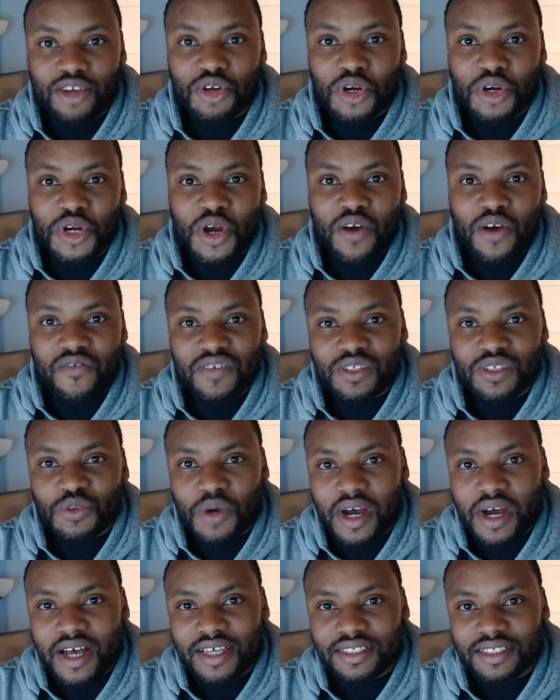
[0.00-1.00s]
And I don't
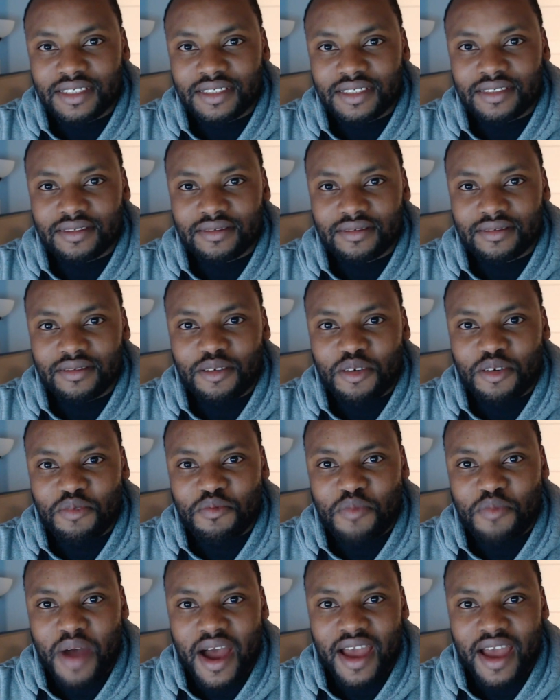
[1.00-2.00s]
know if it was
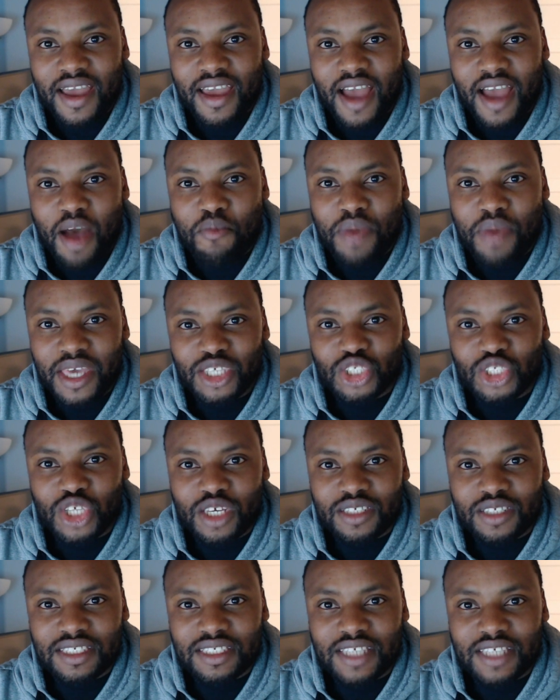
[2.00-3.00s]
my
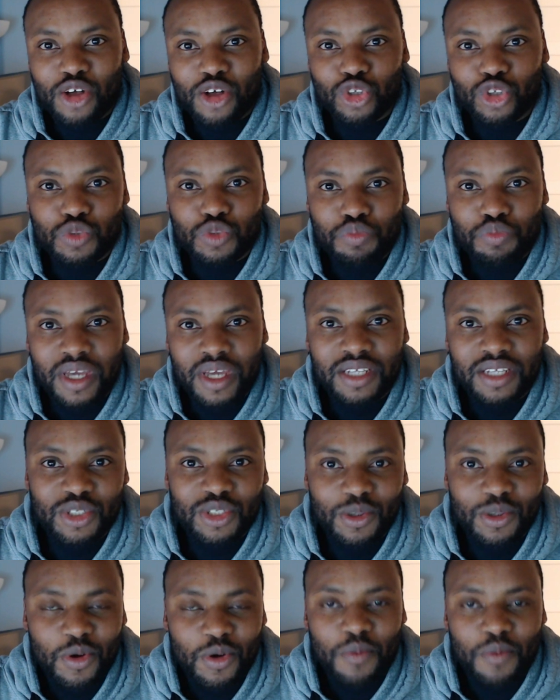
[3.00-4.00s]
amazing sales
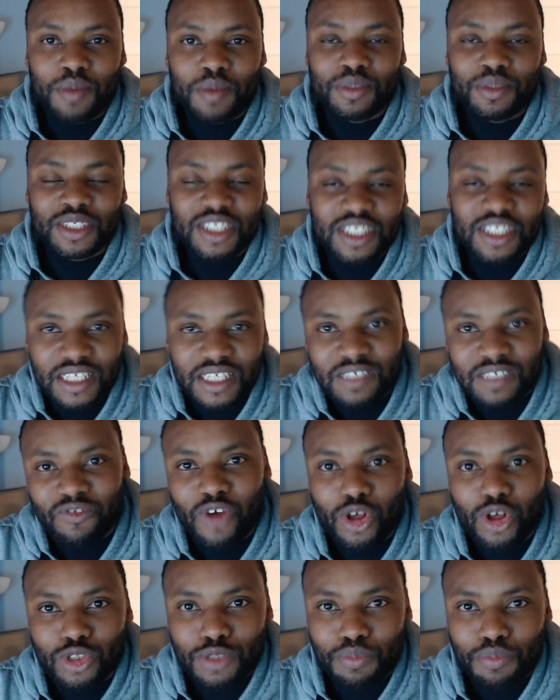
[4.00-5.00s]
pitch or maybe she
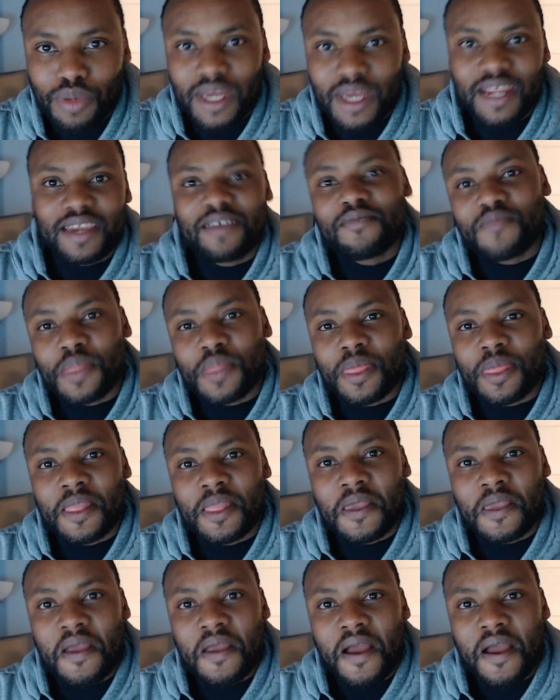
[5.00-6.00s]
just felt pity
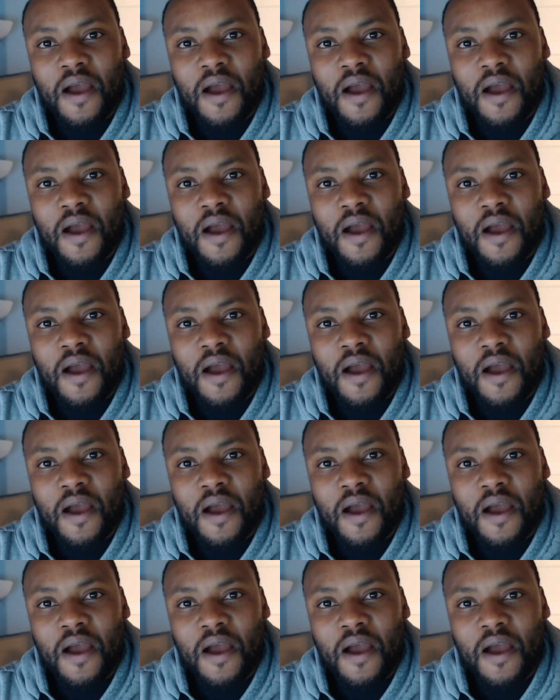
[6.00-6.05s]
